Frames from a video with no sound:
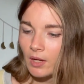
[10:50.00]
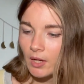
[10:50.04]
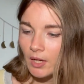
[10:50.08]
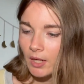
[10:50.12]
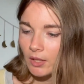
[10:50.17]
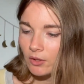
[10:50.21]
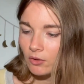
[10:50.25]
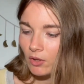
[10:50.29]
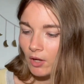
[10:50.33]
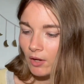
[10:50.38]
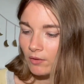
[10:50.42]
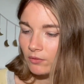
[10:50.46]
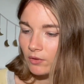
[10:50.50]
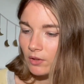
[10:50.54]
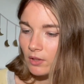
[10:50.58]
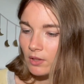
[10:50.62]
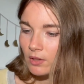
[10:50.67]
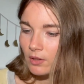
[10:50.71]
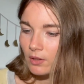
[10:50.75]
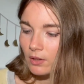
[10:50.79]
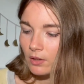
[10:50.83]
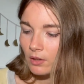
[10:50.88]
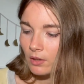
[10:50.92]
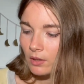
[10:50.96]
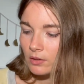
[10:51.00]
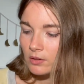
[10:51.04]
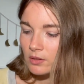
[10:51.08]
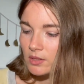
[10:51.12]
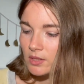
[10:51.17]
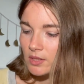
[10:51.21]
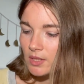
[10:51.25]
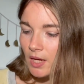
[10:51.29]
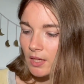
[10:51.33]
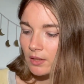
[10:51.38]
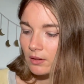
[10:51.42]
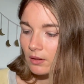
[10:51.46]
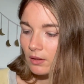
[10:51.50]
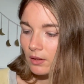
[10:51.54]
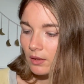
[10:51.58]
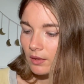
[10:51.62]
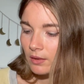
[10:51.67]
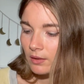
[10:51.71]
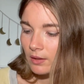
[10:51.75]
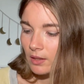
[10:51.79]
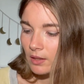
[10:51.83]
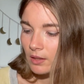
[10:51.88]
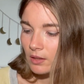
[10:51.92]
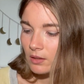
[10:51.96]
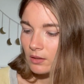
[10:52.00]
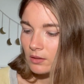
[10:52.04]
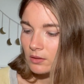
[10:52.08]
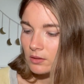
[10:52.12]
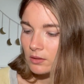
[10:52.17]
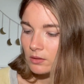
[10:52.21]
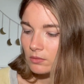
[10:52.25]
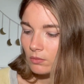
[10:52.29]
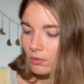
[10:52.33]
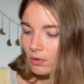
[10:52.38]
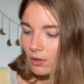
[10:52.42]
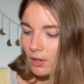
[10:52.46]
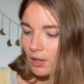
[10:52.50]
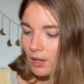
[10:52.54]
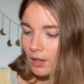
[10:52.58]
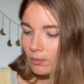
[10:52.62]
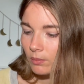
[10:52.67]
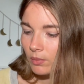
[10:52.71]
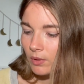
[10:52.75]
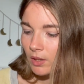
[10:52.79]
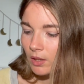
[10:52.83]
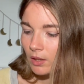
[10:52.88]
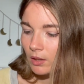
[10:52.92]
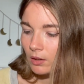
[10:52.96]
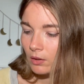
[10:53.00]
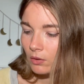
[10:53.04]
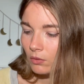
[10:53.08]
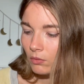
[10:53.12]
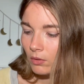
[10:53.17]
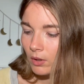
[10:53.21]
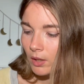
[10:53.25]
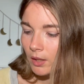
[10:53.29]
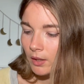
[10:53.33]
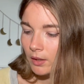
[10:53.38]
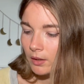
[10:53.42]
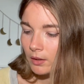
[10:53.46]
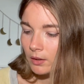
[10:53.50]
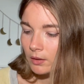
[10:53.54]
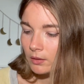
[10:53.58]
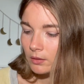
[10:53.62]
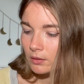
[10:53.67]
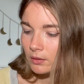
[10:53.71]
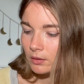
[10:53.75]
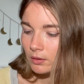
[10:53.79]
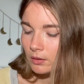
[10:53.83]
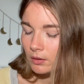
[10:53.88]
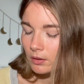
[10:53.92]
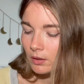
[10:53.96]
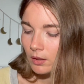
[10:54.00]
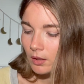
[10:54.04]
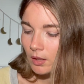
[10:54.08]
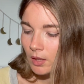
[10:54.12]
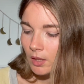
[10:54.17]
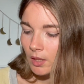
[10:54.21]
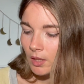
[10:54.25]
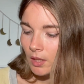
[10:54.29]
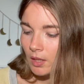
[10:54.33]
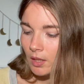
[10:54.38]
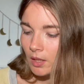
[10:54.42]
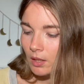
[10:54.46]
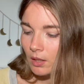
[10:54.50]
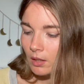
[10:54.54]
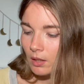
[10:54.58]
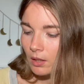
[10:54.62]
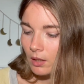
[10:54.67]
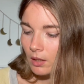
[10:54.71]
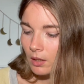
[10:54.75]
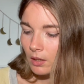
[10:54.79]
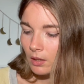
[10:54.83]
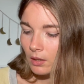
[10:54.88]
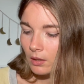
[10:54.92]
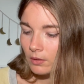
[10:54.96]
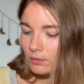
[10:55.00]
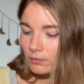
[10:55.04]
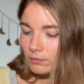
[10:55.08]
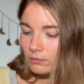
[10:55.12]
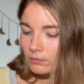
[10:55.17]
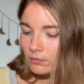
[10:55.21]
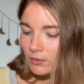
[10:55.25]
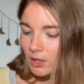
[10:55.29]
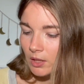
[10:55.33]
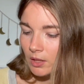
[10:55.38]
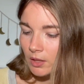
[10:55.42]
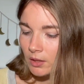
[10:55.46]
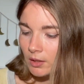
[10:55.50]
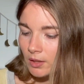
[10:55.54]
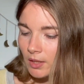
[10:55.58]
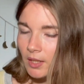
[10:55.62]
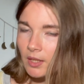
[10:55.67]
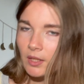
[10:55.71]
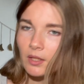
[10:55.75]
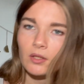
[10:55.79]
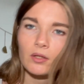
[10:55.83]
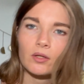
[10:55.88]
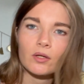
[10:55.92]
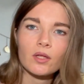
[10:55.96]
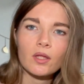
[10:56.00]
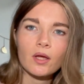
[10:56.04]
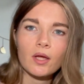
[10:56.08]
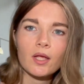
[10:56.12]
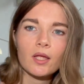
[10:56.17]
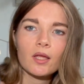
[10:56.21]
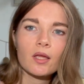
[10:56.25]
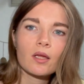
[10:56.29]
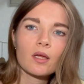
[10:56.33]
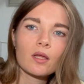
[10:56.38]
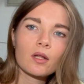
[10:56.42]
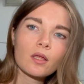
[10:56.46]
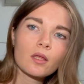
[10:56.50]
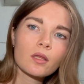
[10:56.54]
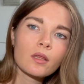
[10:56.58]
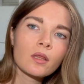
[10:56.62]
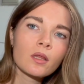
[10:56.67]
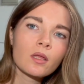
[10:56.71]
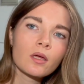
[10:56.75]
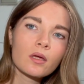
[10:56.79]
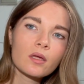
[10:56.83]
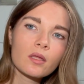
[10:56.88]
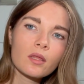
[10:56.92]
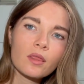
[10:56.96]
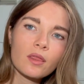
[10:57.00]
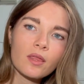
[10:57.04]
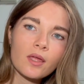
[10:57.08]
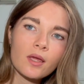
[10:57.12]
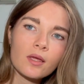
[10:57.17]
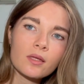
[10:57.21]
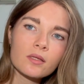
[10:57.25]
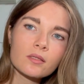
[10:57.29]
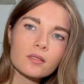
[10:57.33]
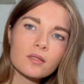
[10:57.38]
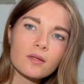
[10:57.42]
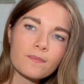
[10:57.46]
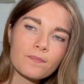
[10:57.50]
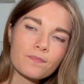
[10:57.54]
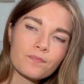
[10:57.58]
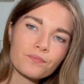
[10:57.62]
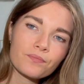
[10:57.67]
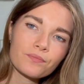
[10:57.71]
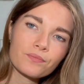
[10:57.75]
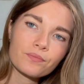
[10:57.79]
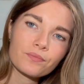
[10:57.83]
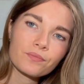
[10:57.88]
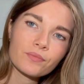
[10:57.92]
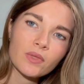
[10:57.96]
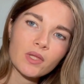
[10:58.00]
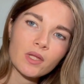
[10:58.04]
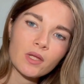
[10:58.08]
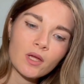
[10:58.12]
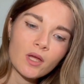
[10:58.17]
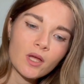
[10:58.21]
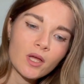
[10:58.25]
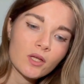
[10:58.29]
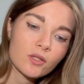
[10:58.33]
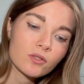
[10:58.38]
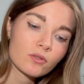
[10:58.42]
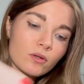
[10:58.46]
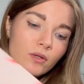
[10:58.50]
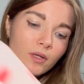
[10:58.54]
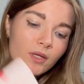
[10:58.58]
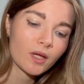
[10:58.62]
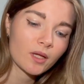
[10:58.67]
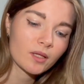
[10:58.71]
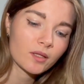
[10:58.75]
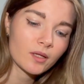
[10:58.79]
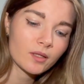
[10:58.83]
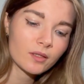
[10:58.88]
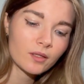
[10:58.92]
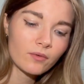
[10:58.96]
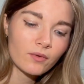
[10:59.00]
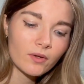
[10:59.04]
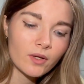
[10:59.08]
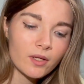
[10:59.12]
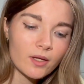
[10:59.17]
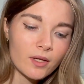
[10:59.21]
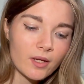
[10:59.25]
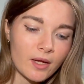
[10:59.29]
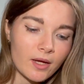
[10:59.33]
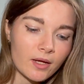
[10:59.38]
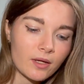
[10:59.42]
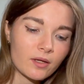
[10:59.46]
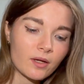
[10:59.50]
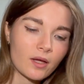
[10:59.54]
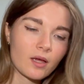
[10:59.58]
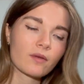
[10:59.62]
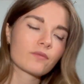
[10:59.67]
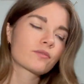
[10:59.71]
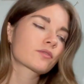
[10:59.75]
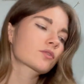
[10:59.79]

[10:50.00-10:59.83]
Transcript: And you have the unsaid things with like being quiet and like hidden things. So yeah, they definitely like have